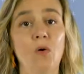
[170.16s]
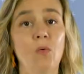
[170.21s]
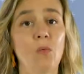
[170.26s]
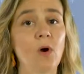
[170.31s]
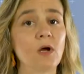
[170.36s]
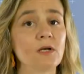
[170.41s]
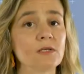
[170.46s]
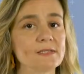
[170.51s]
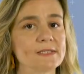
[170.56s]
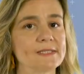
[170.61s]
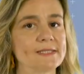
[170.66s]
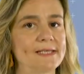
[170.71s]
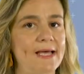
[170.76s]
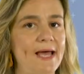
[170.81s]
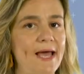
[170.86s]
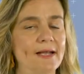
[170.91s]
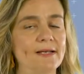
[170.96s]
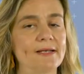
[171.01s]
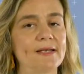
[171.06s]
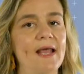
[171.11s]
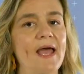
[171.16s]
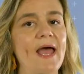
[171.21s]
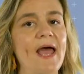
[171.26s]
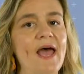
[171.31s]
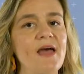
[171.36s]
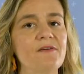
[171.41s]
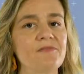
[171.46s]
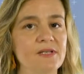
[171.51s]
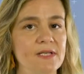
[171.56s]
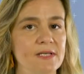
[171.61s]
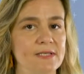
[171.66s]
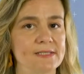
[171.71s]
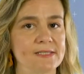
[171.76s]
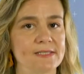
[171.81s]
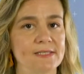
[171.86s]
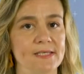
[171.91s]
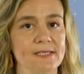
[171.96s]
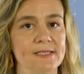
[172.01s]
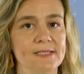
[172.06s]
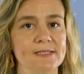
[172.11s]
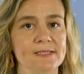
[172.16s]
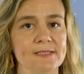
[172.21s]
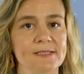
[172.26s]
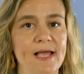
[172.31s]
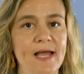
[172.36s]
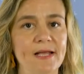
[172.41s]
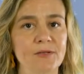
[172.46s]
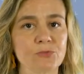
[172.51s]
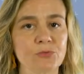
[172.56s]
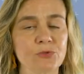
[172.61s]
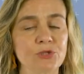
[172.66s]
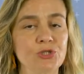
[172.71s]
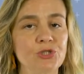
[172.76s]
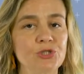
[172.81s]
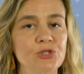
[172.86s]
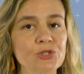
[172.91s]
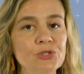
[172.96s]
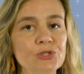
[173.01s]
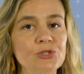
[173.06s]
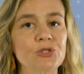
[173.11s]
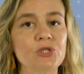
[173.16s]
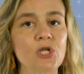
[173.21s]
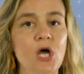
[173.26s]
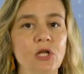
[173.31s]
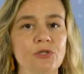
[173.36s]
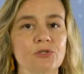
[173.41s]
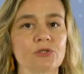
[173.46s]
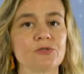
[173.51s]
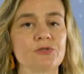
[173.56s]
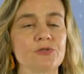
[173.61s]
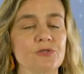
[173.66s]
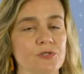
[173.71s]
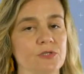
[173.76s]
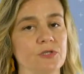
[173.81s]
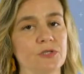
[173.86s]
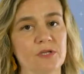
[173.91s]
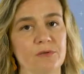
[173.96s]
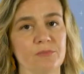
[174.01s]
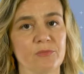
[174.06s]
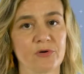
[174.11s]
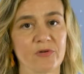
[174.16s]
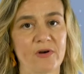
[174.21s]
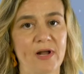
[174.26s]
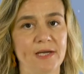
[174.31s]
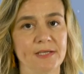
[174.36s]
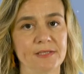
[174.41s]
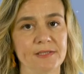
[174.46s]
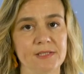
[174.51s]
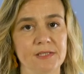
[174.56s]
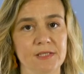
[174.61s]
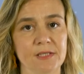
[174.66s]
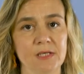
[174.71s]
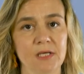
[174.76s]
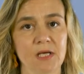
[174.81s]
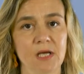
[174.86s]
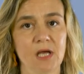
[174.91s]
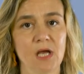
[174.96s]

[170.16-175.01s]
What said evidences that we should not consider morality